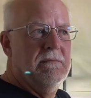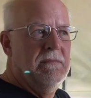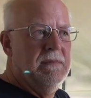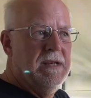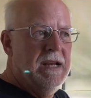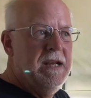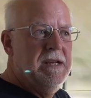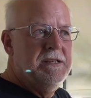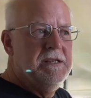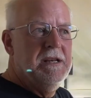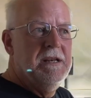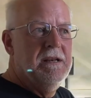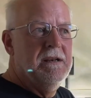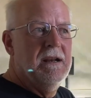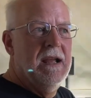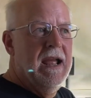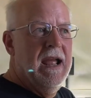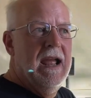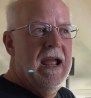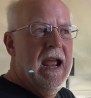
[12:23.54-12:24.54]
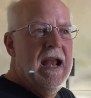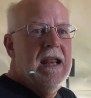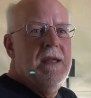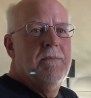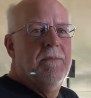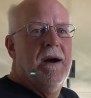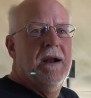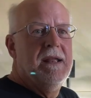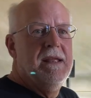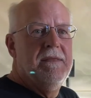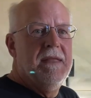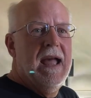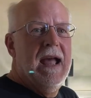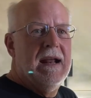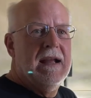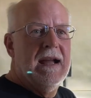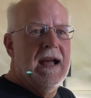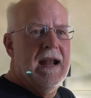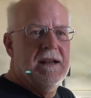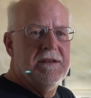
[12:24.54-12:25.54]
teaching anybody
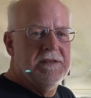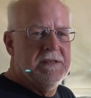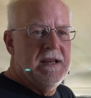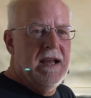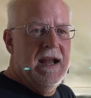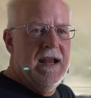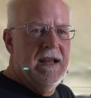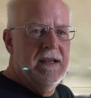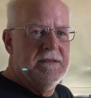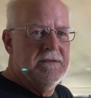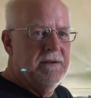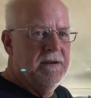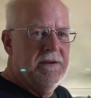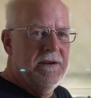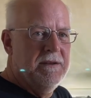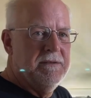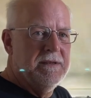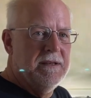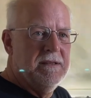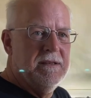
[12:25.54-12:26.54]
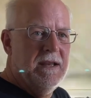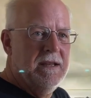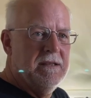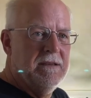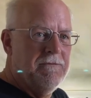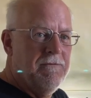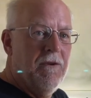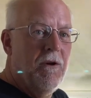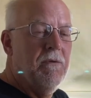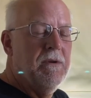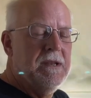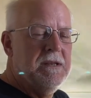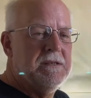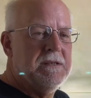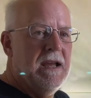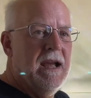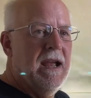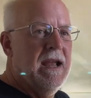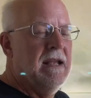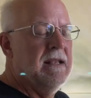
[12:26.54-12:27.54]
that kind of science because it's phony
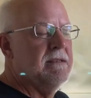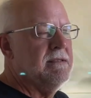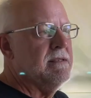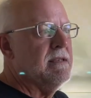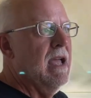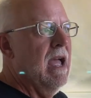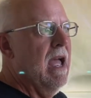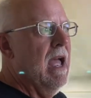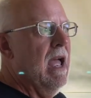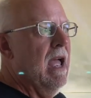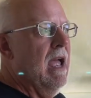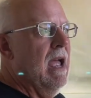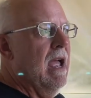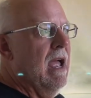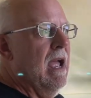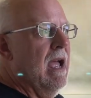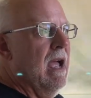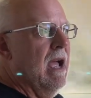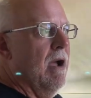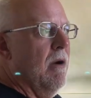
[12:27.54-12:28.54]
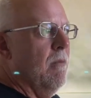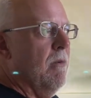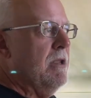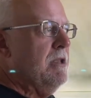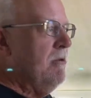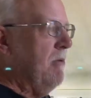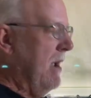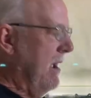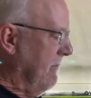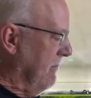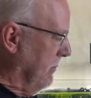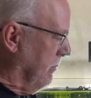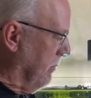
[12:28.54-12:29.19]
science. When you have a